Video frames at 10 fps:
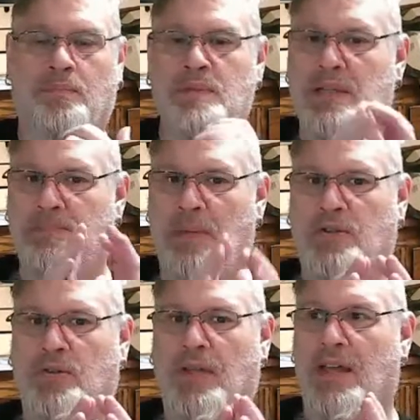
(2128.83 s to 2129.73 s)

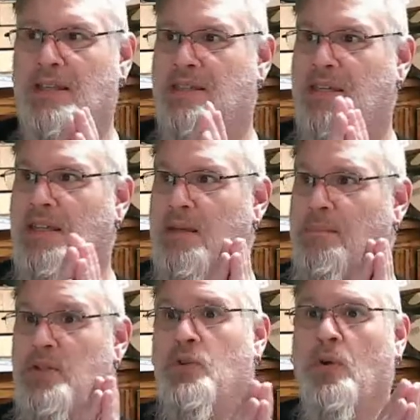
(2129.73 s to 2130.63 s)
special dice in the
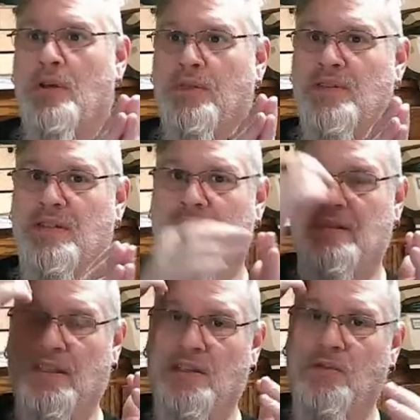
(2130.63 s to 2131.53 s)
pejorative
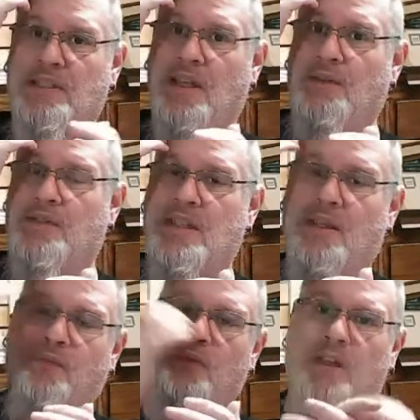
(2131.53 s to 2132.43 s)
sense, like you would get, say,
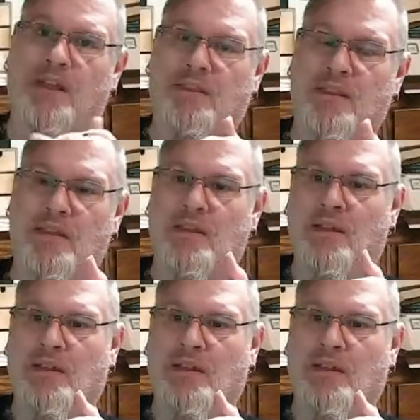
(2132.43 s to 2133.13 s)
for like the